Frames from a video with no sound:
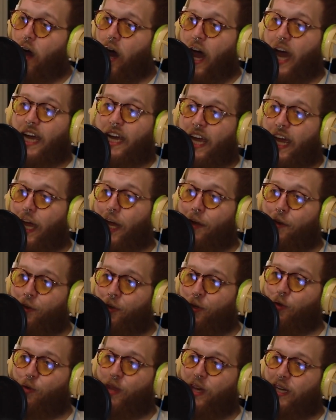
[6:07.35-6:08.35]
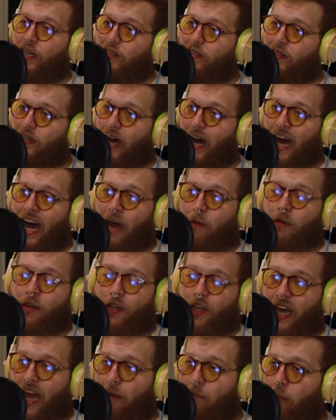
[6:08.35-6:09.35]
i can't do this i'm
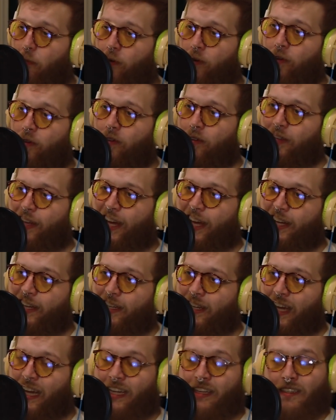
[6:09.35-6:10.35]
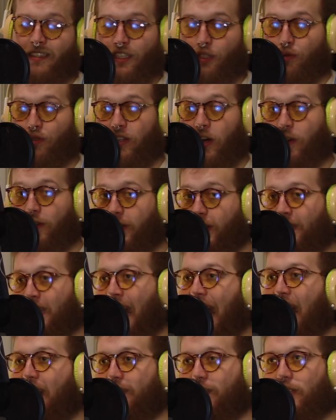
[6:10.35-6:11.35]
incapable and and you start
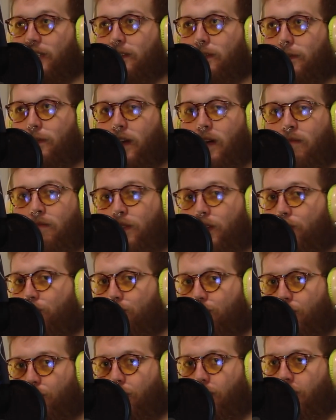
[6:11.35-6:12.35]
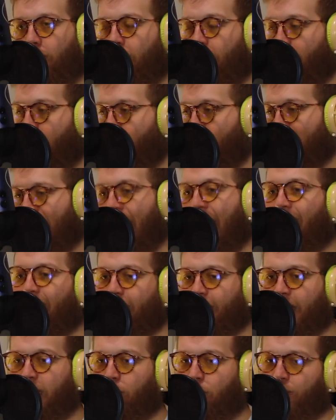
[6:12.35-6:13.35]
detaching from the truth and the
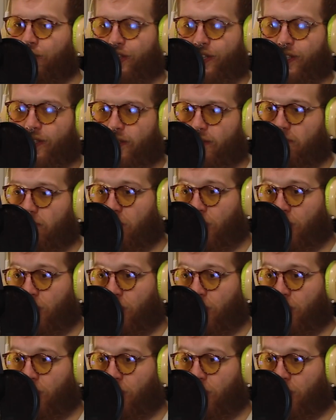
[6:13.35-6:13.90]
reality which is